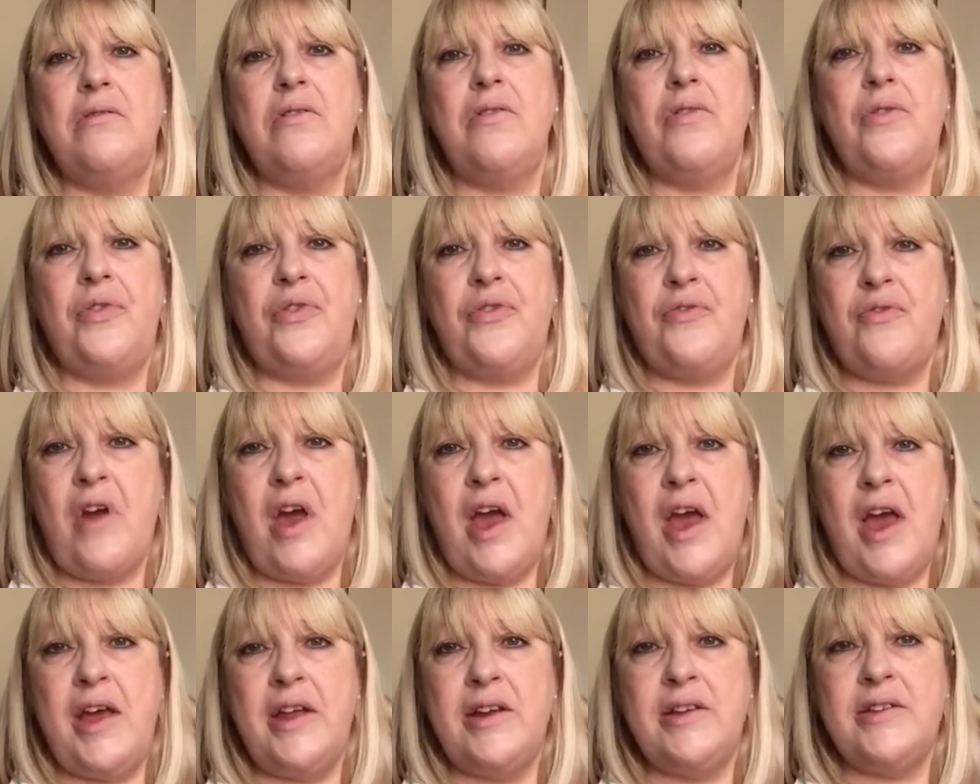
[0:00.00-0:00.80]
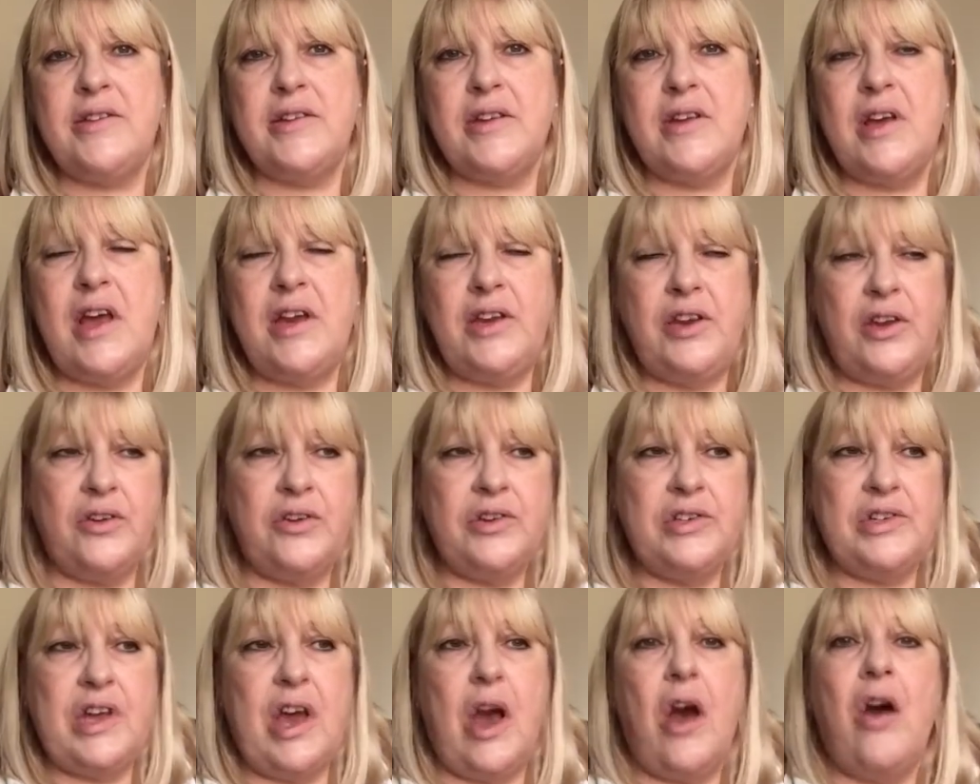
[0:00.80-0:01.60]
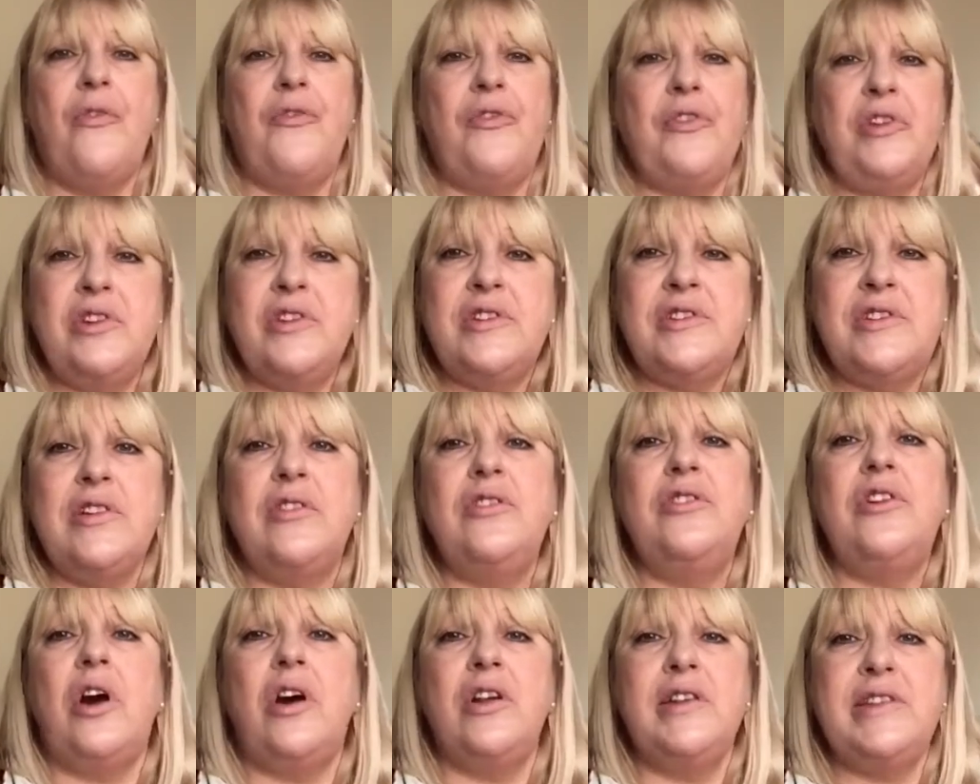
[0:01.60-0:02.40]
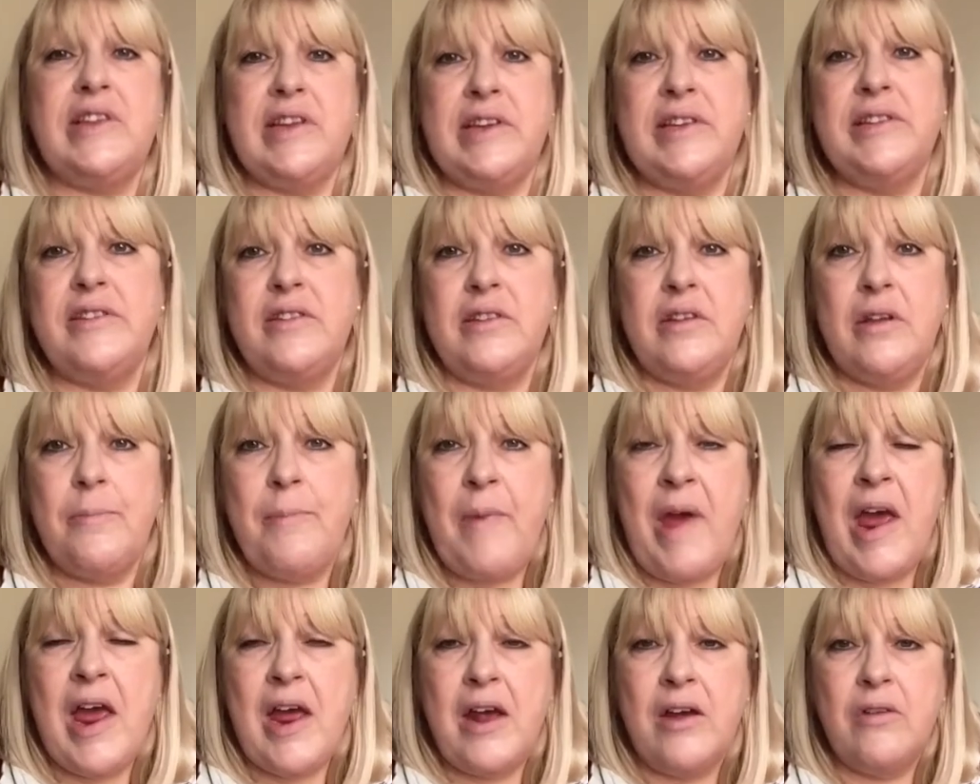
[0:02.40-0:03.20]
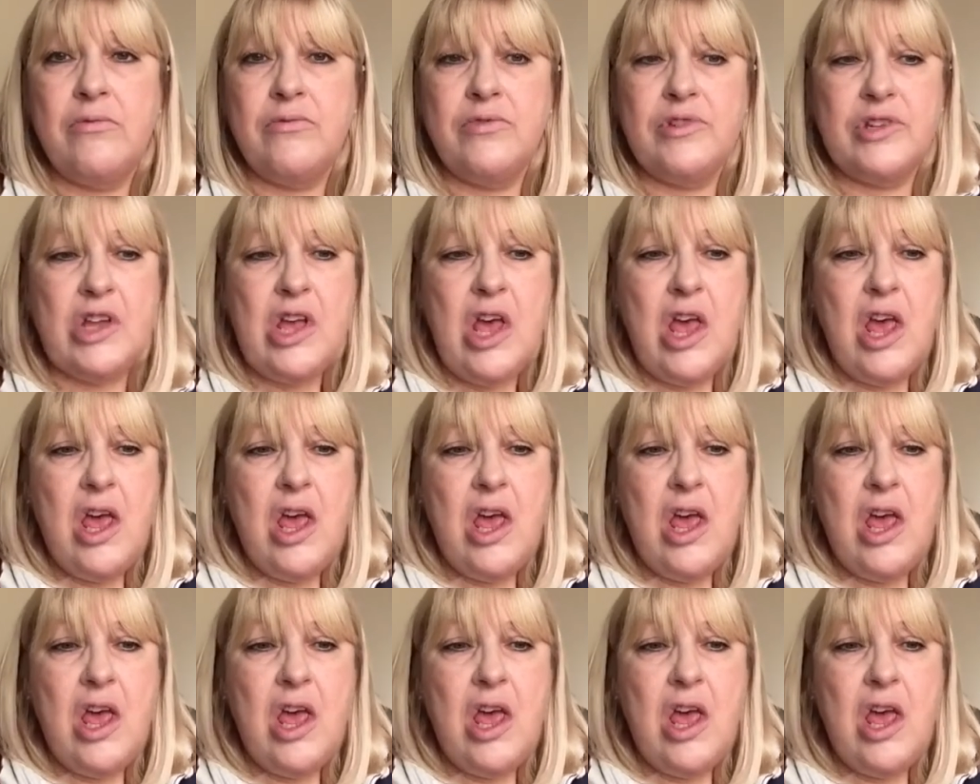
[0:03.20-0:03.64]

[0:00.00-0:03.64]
thread and you cut it off and you've still got a decent amount,